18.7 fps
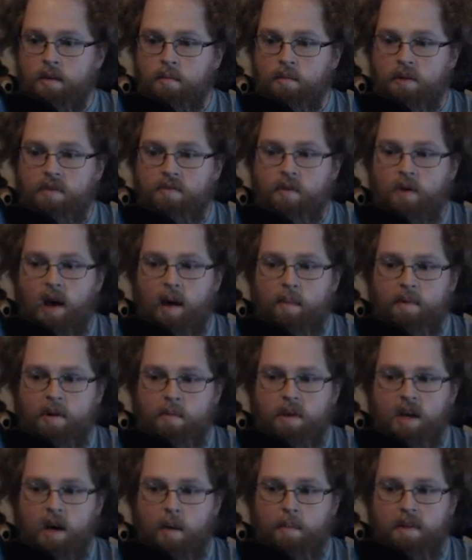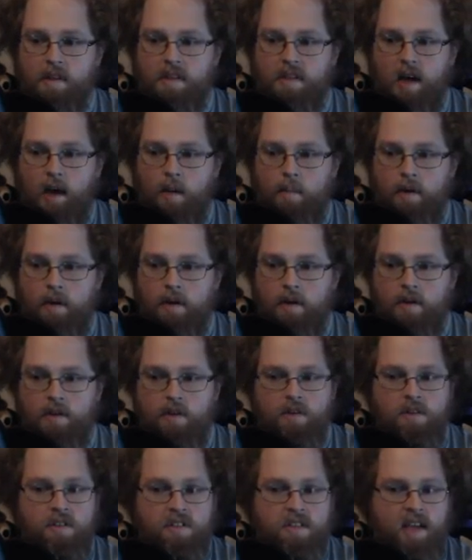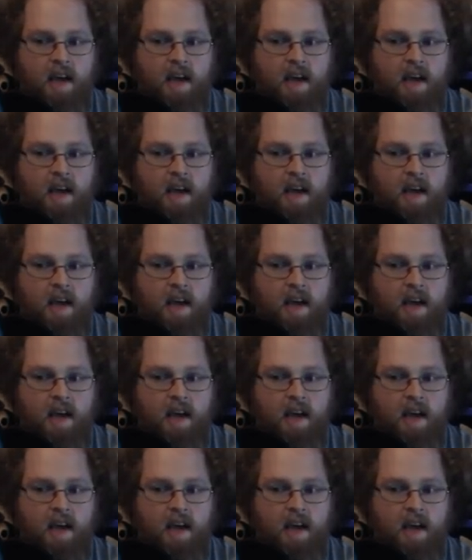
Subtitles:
But if you happen to be up at the top here, you can just